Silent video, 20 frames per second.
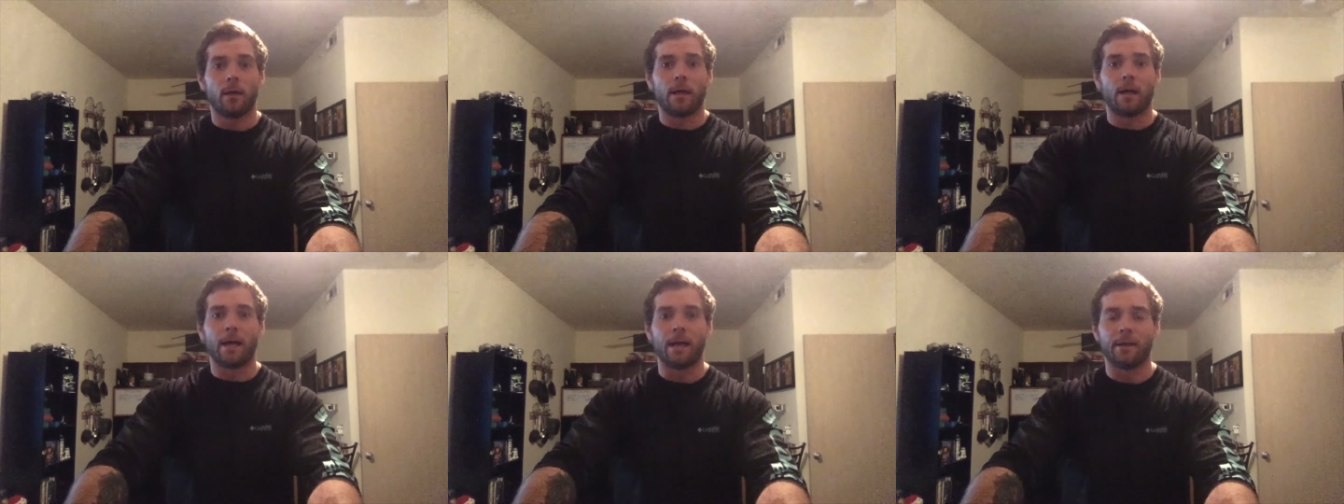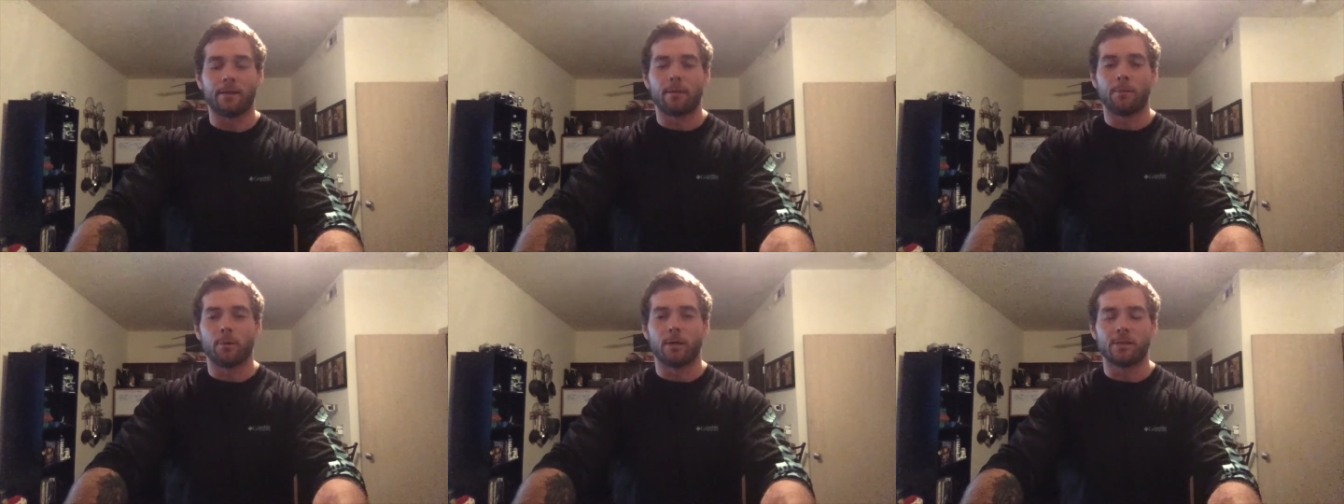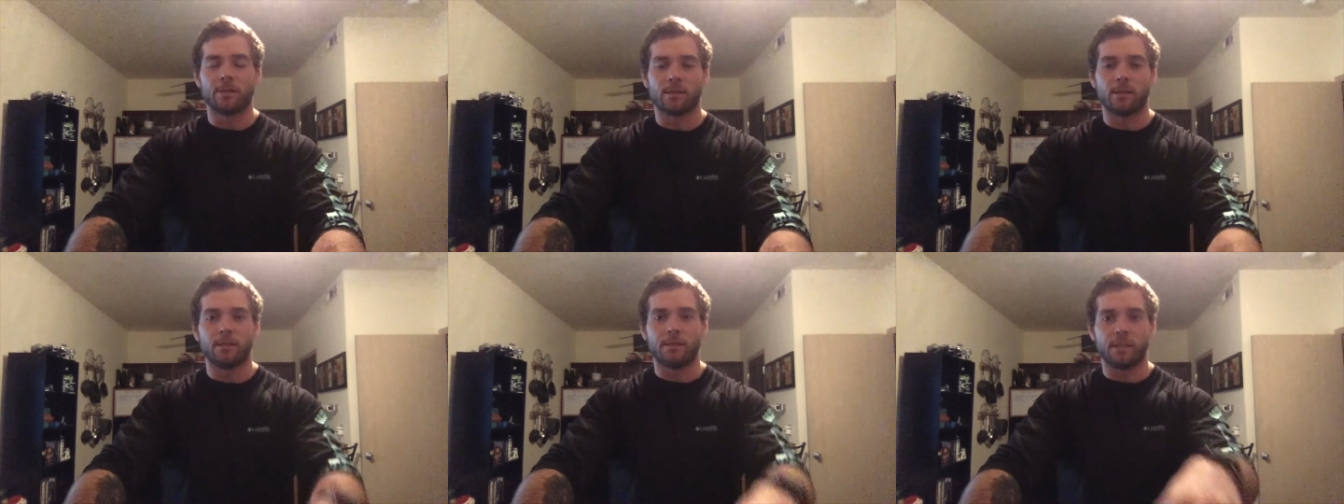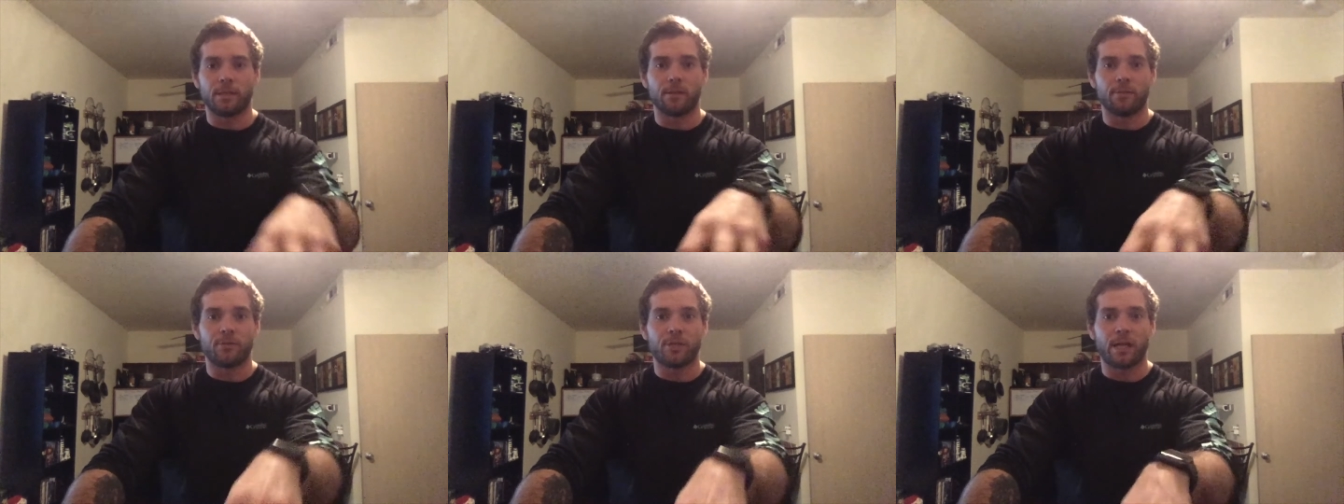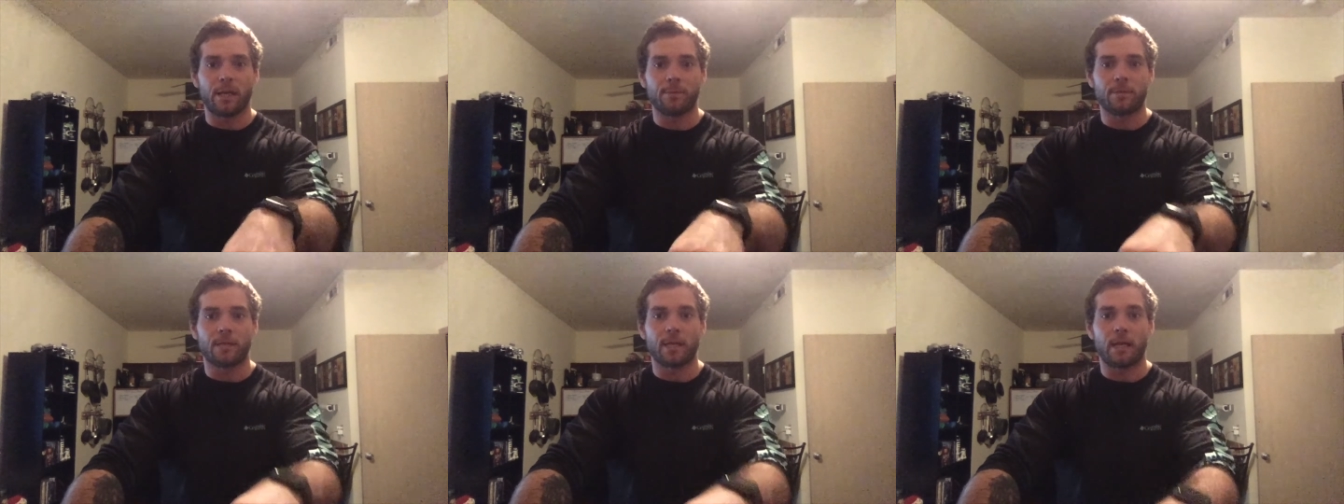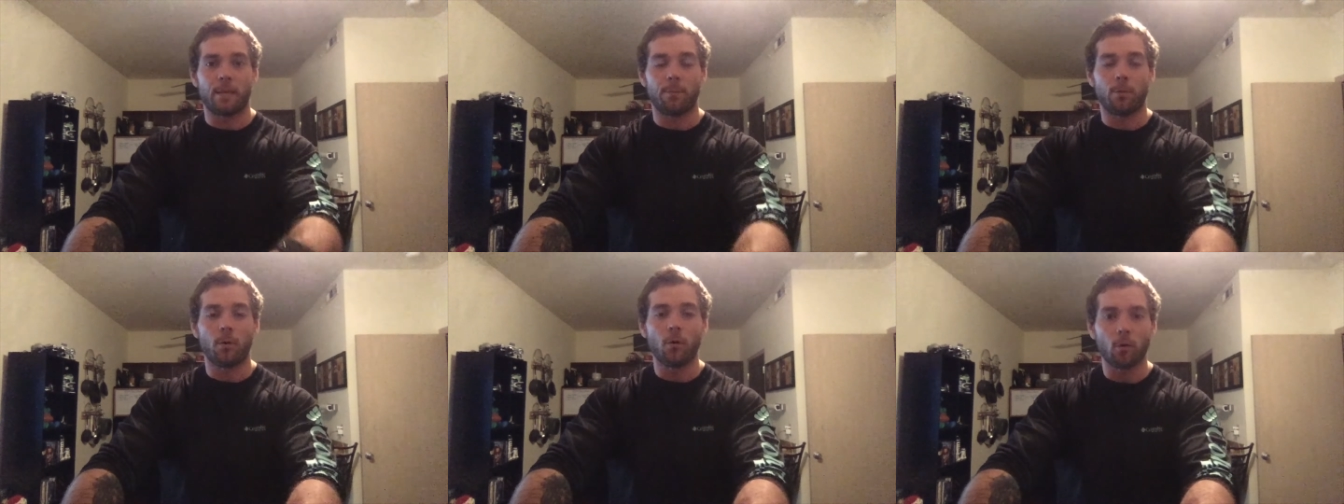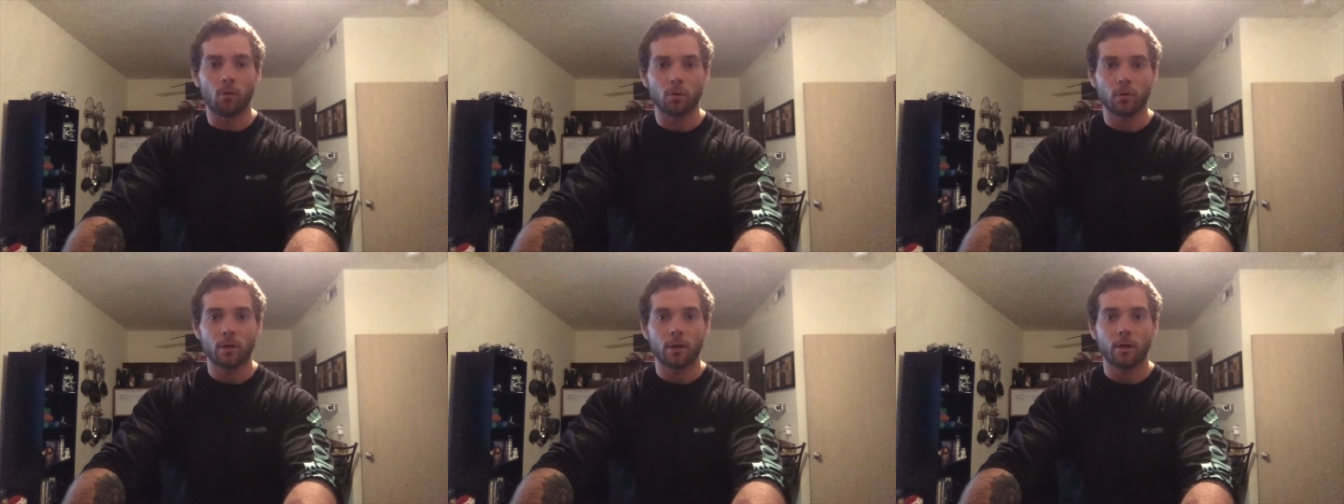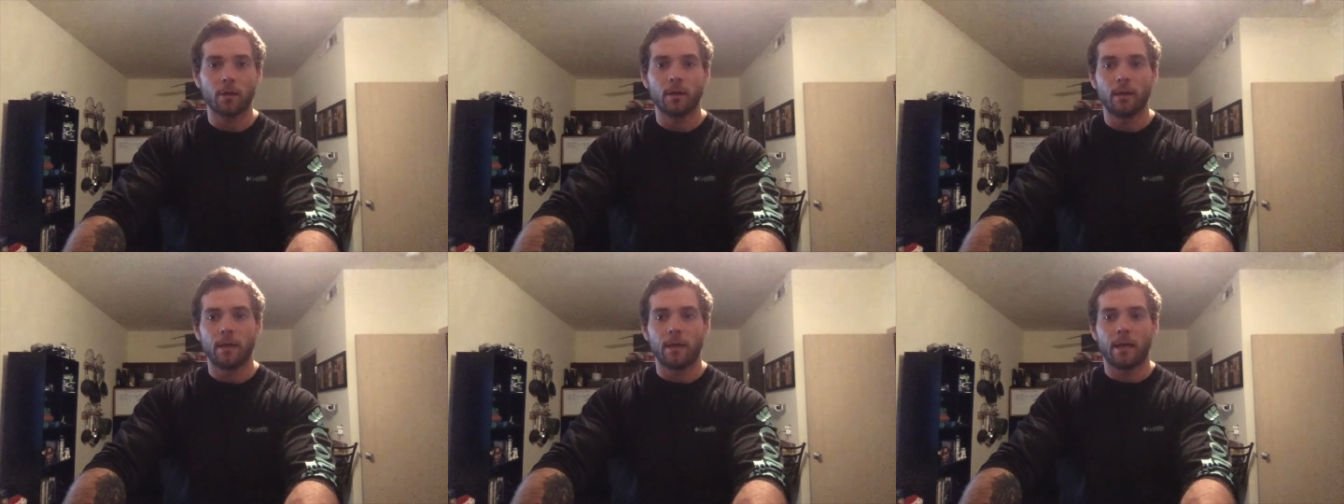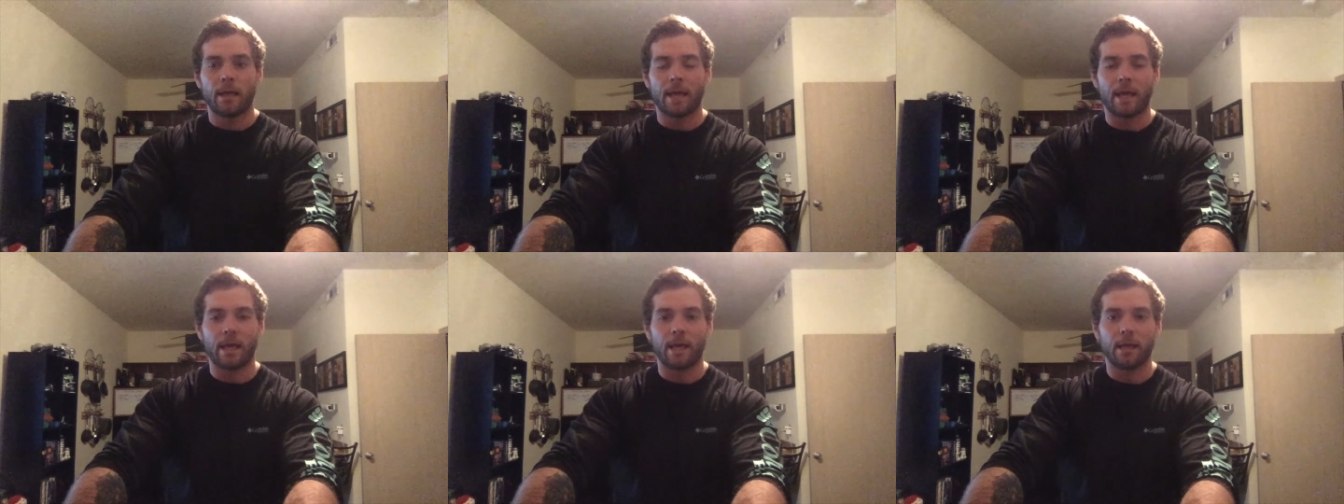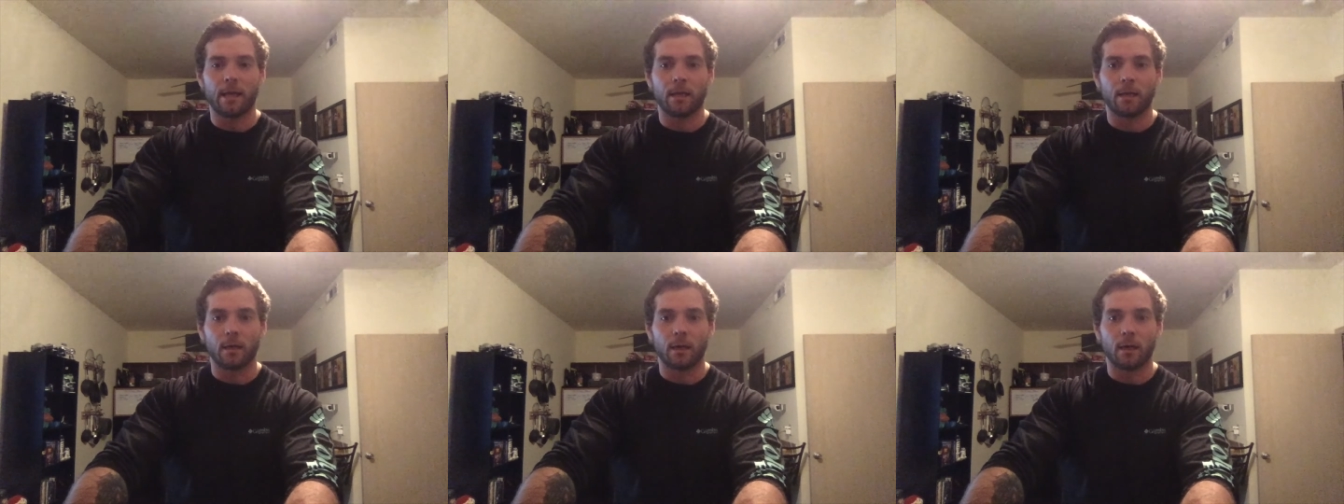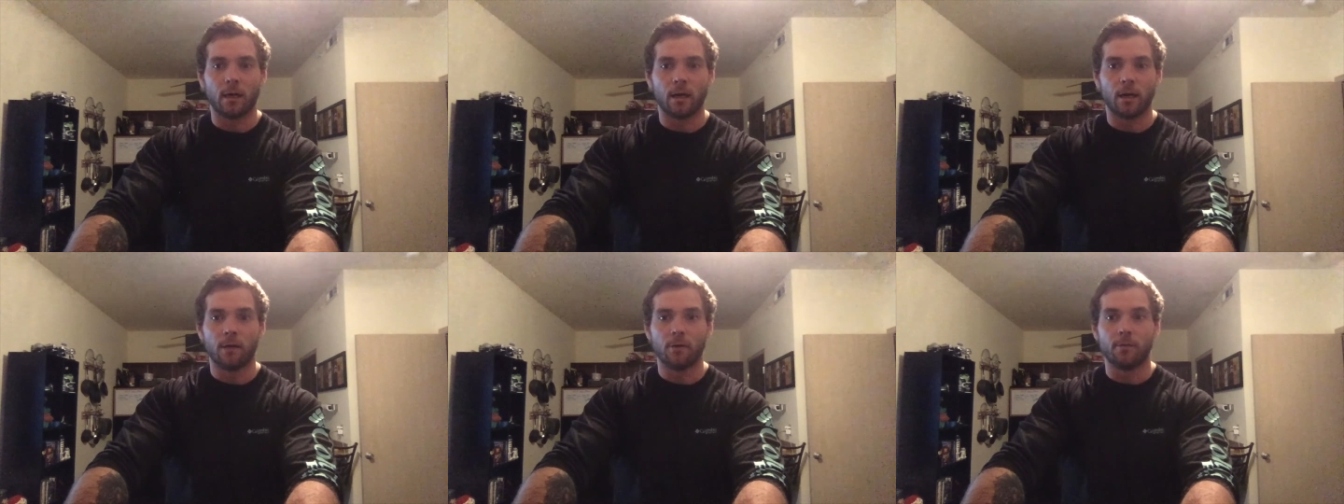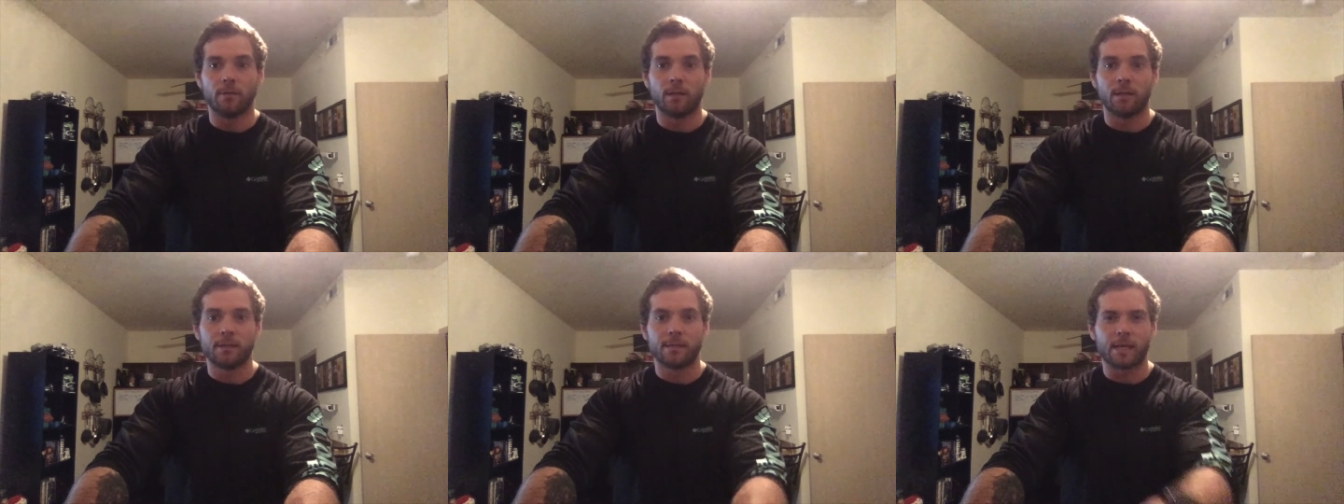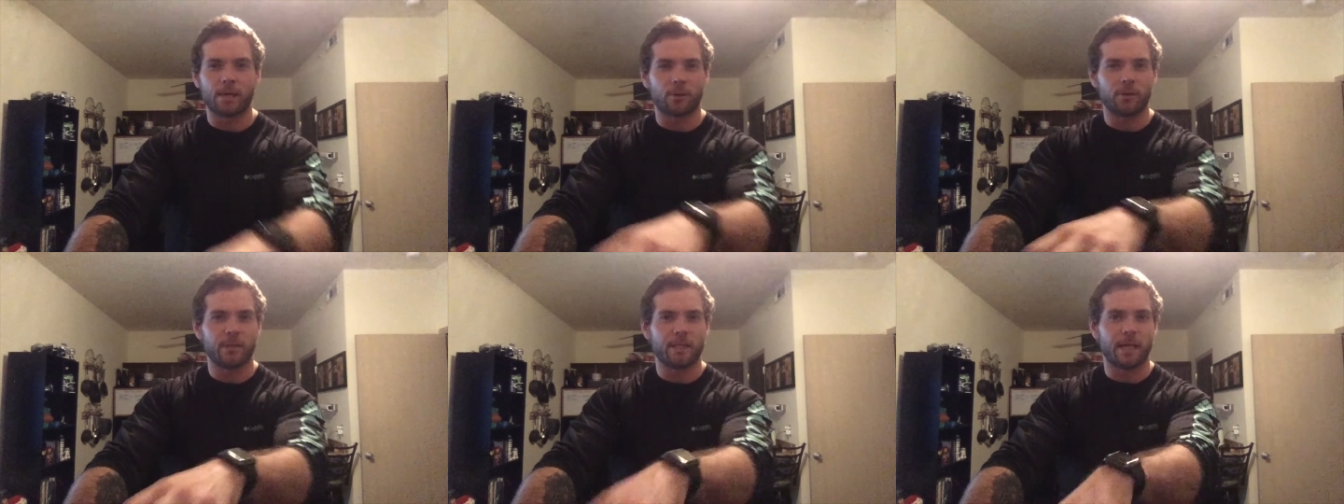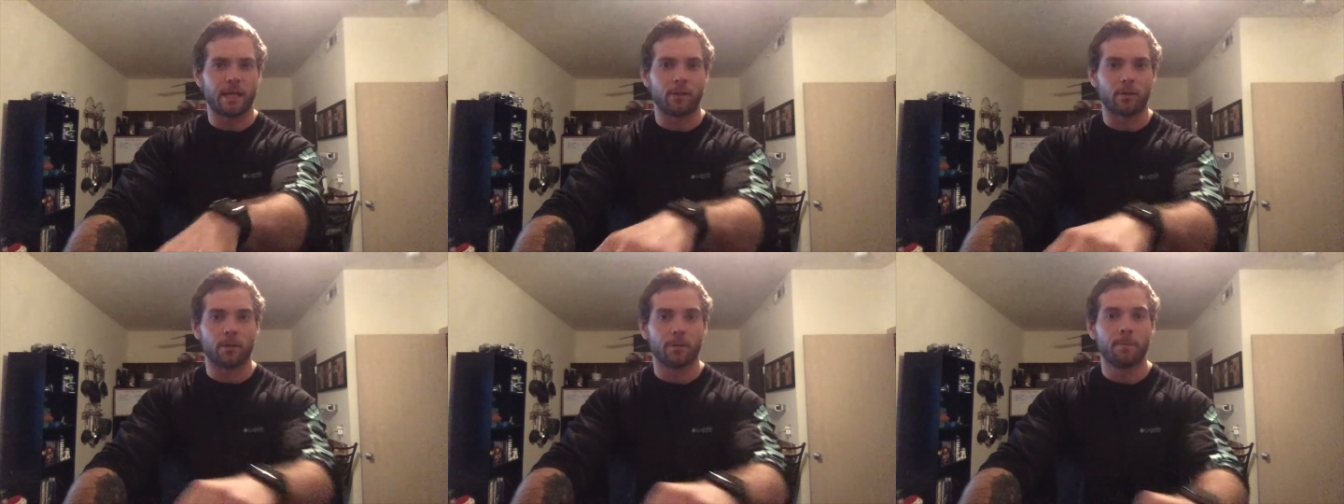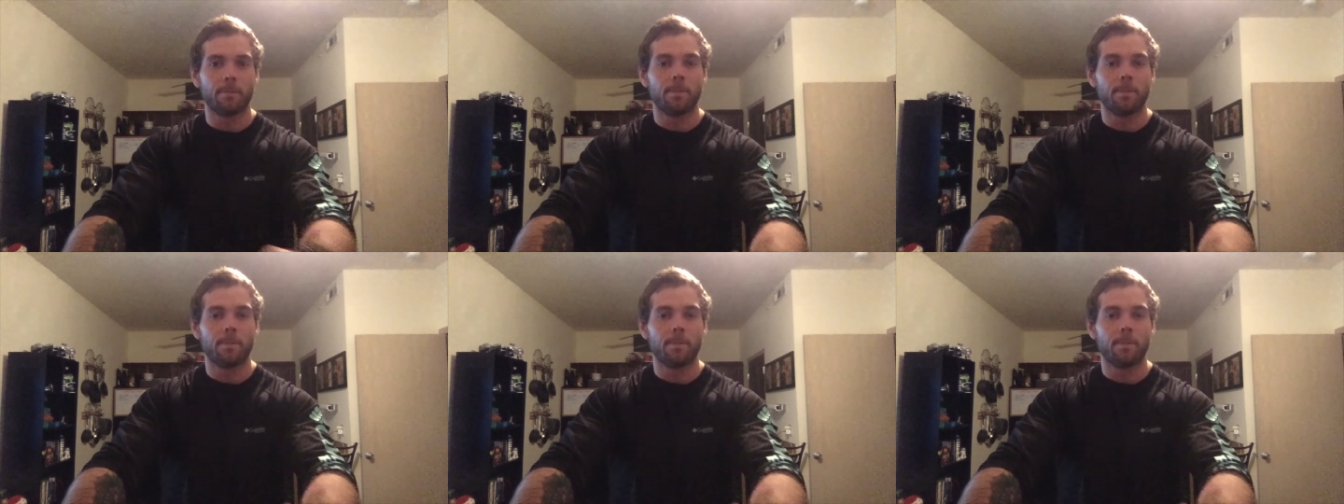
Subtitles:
at the presidency of James K. Polk, and of Zachary Taylor.